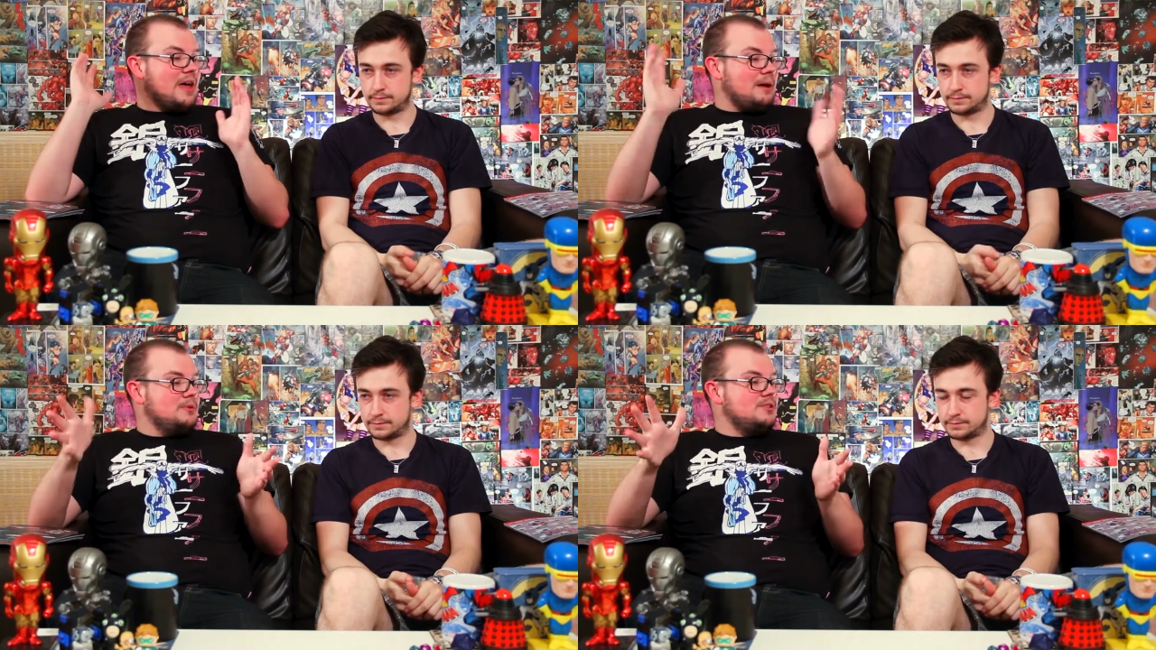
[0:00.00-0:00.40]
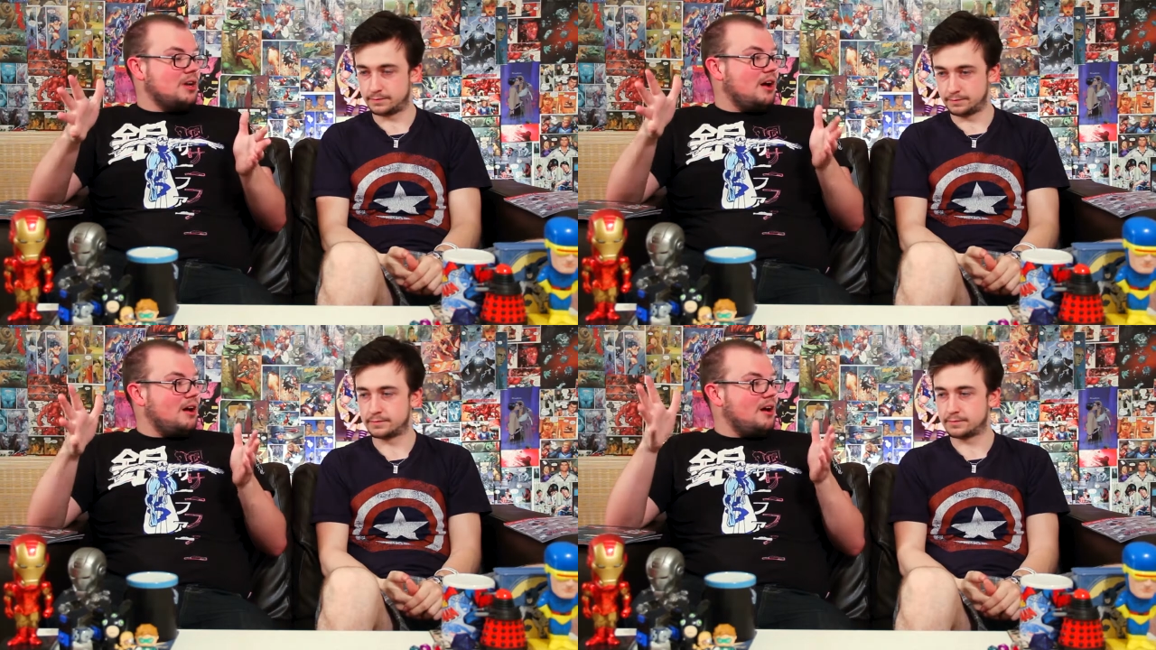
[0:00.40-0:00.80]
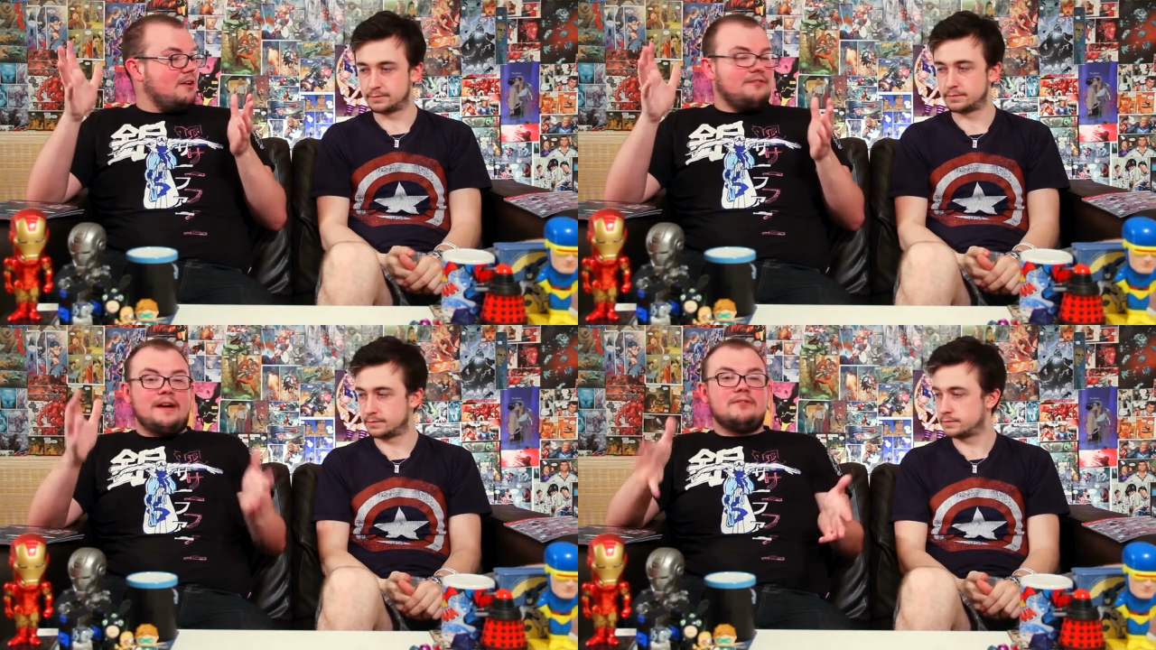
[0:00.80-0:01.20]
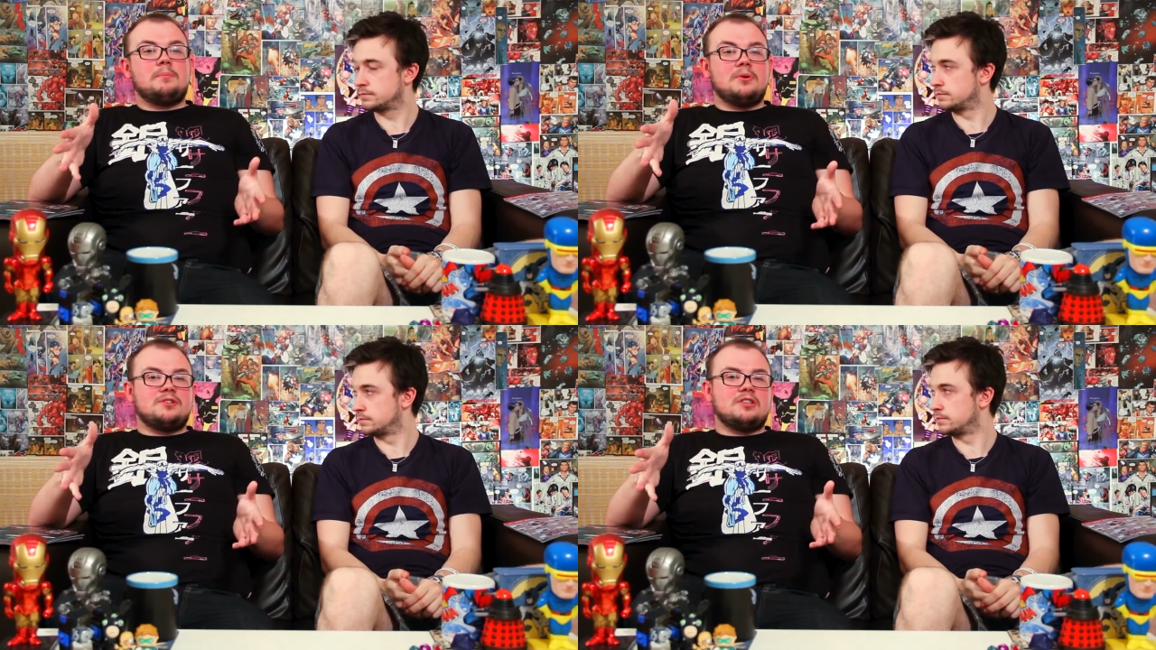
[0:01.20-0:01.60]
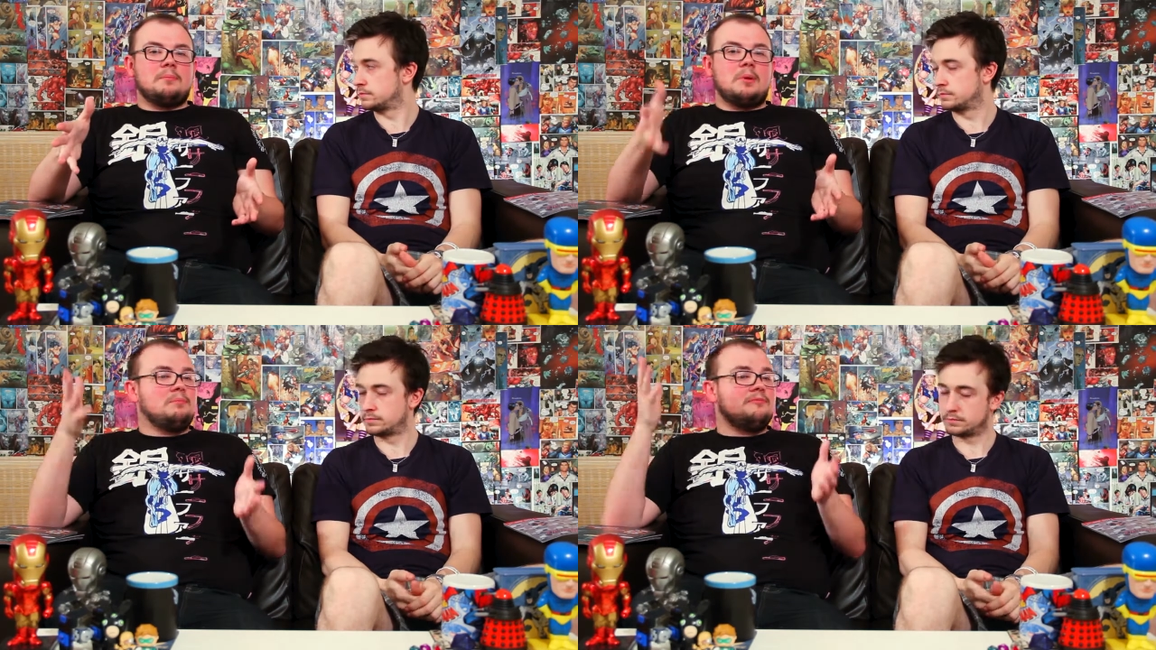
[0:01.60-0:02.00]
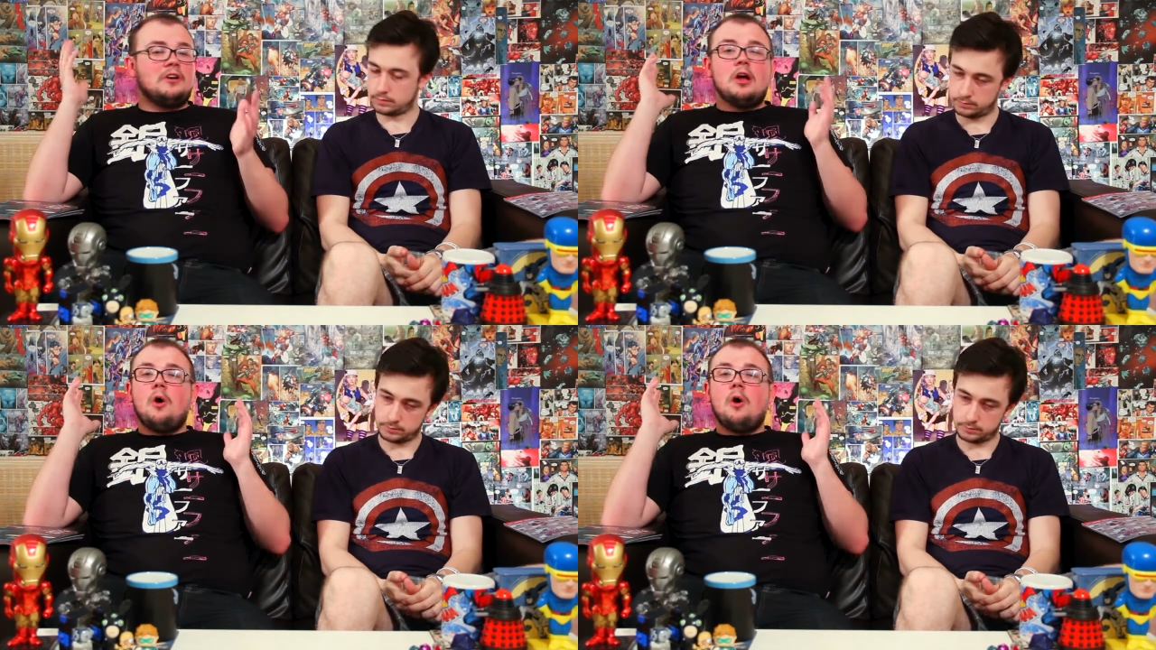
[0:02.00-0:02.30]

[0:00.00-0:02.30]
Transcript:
Speaker 1: that was our favorite books of the month.